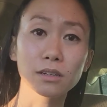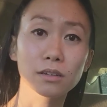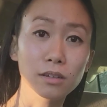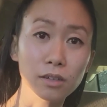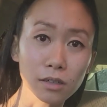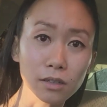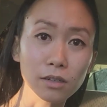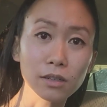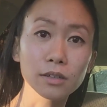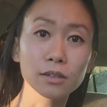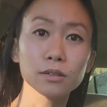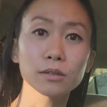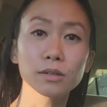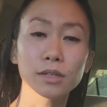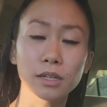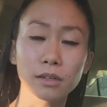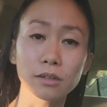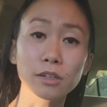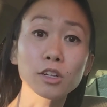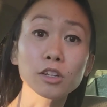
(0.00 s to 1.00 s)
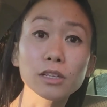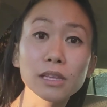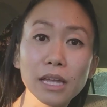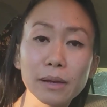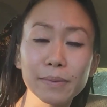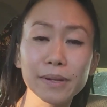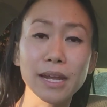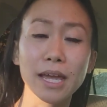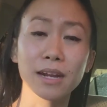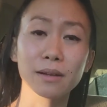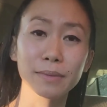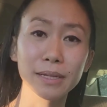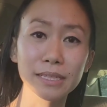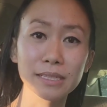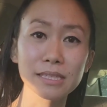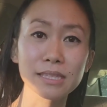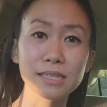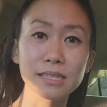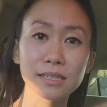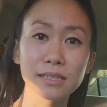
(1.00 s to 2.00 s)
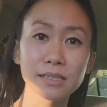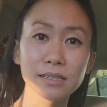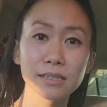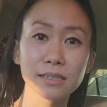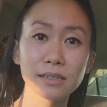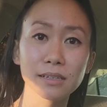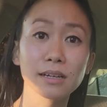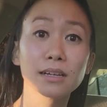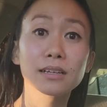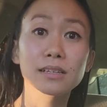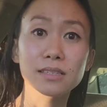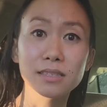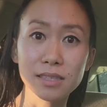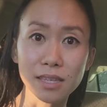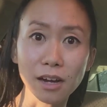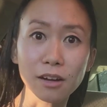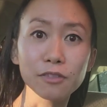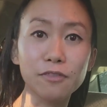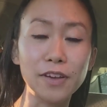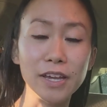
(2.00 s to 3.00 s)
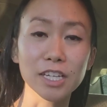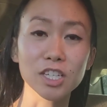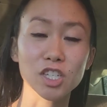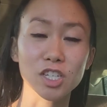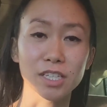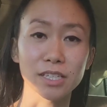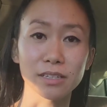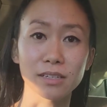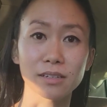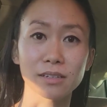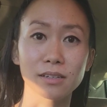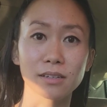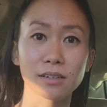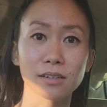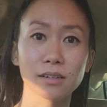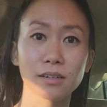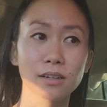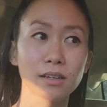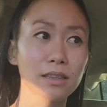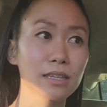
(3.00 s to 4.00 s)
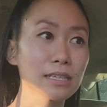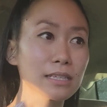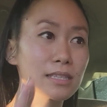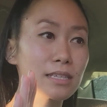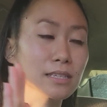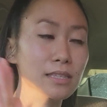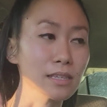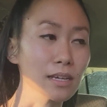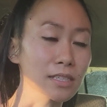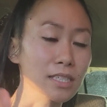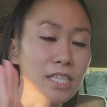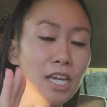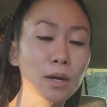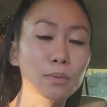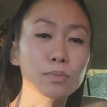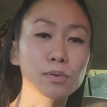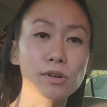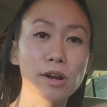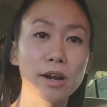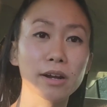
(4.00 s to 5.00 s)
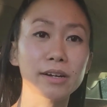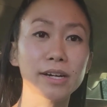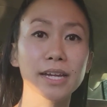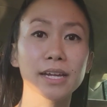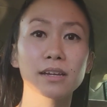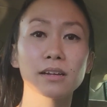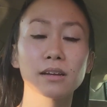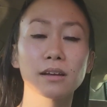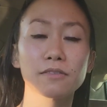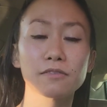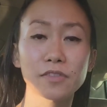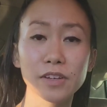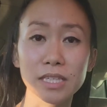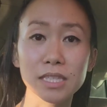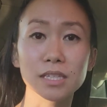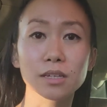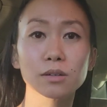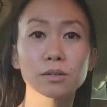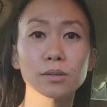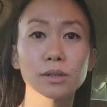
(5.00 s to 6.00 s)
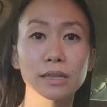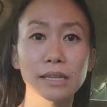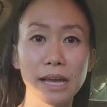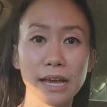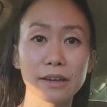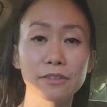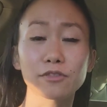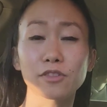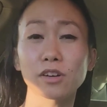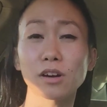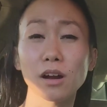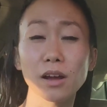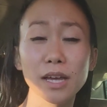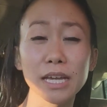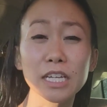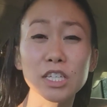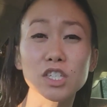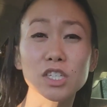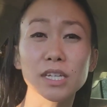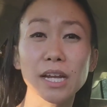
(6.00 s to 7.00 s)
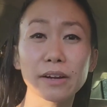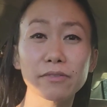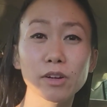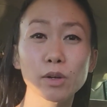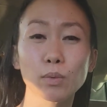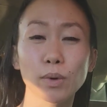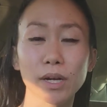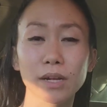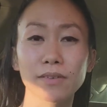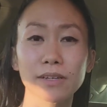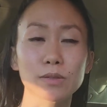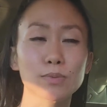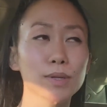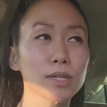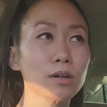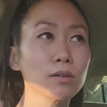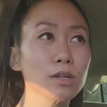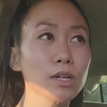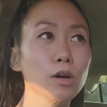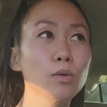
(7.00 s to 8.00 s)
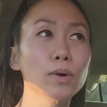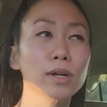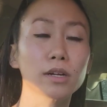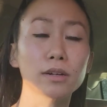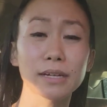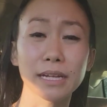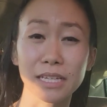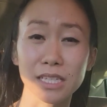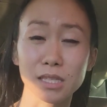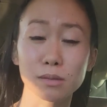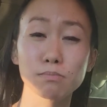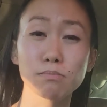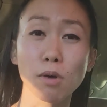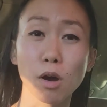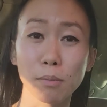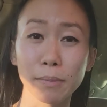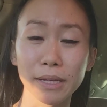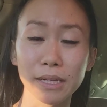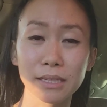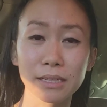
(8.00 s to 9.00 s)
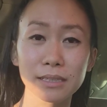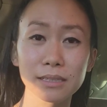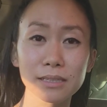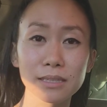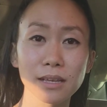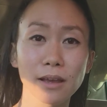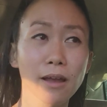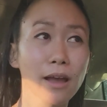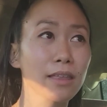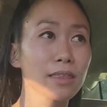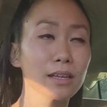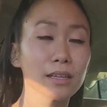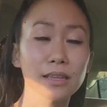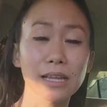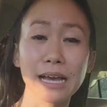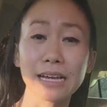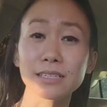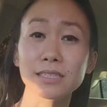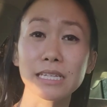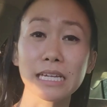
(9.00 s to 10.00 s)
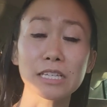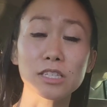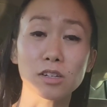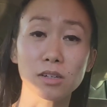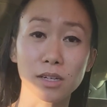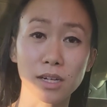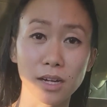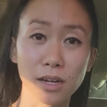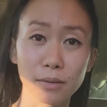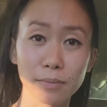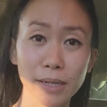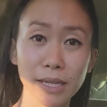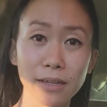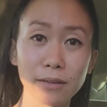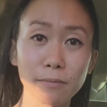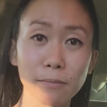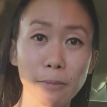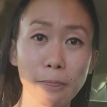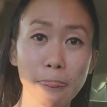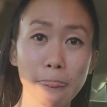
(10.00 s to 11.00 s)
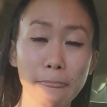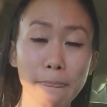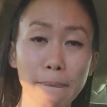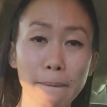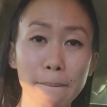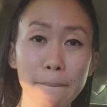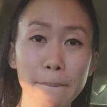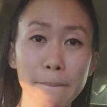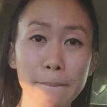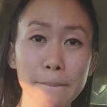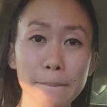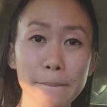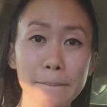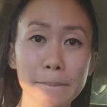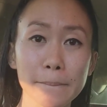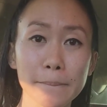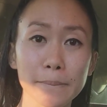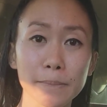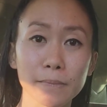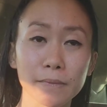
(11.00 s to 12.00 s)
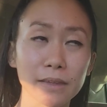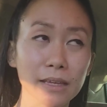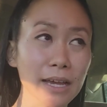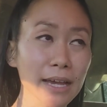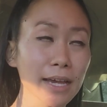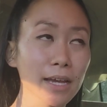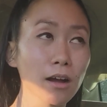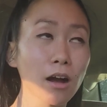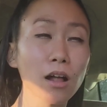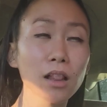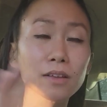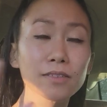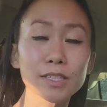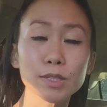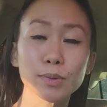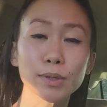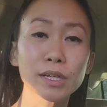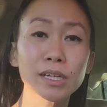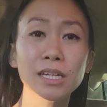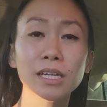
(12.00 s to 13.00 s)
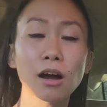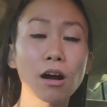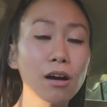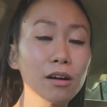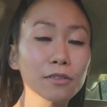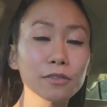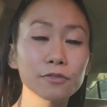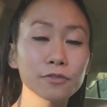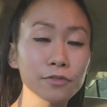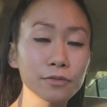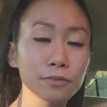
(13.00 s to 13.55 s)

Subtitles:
little, you know, your lemon enemas, salvation. This is a temporary physical life for each and every one of us. We don't know when our next moment is. The last days are coming. Okay, all of us, we're all